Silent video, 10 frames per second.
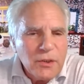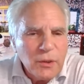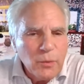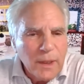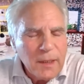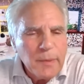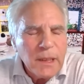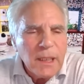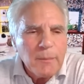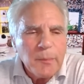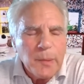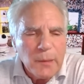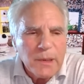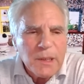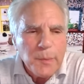She wanted to become a
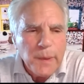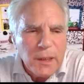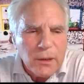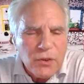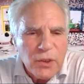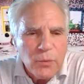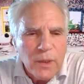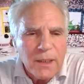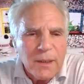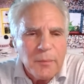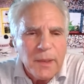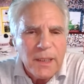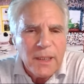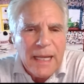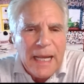public speaker. She wanted to
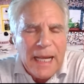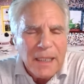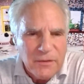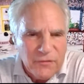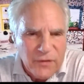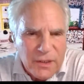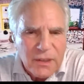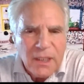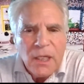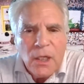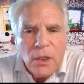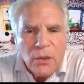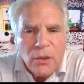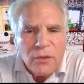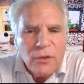be an activist.
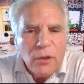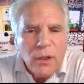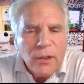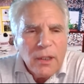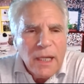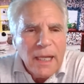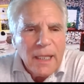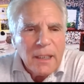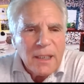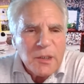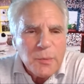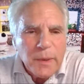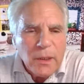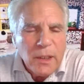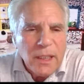Her daughter had
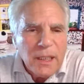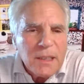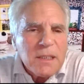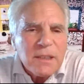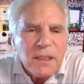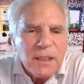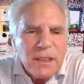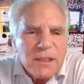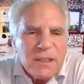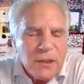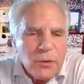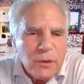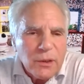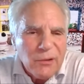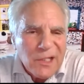experienced uh,
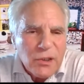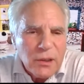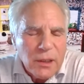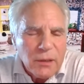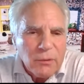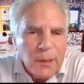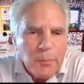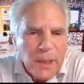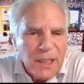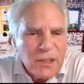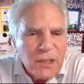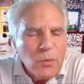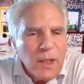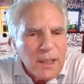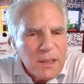sexual aggression and rape, and she
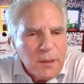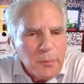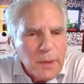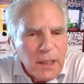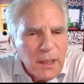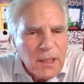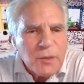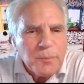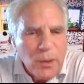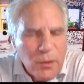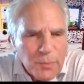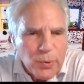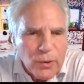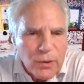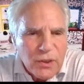wanted to be a
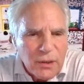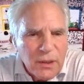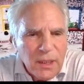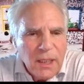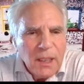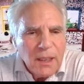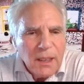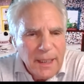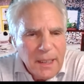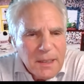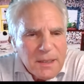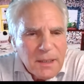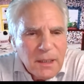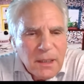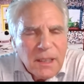spokesperson
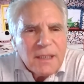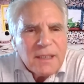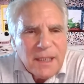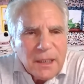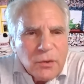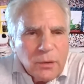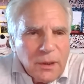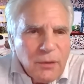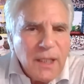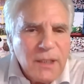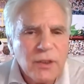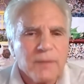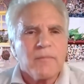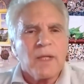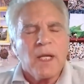against sexual aggression.